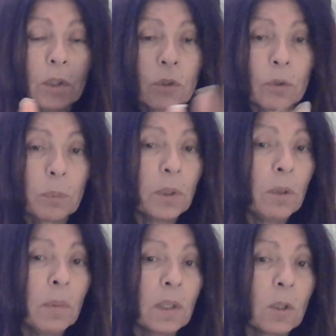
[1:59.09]
you can do a
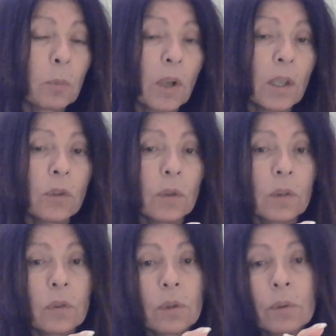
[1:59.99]
pyramid spread, you
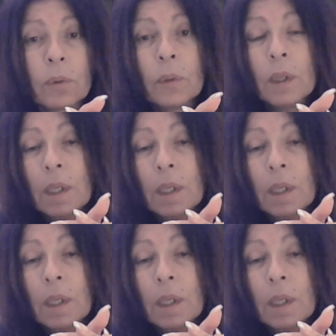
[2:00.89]
can do